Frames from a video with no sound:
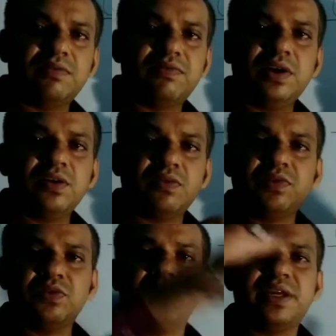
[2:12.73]
field of
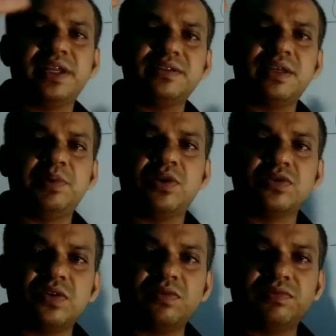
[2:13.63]
view increase, and
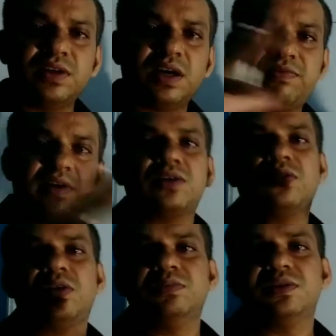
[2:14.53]
because of the effect
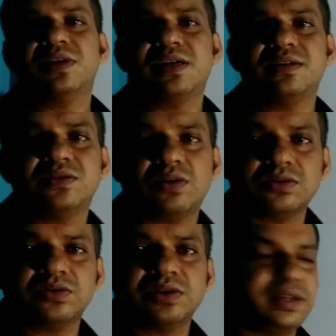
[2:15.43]
of the charge is
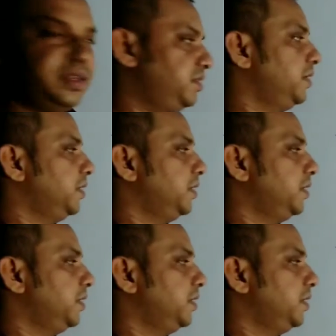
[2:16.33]
also increase.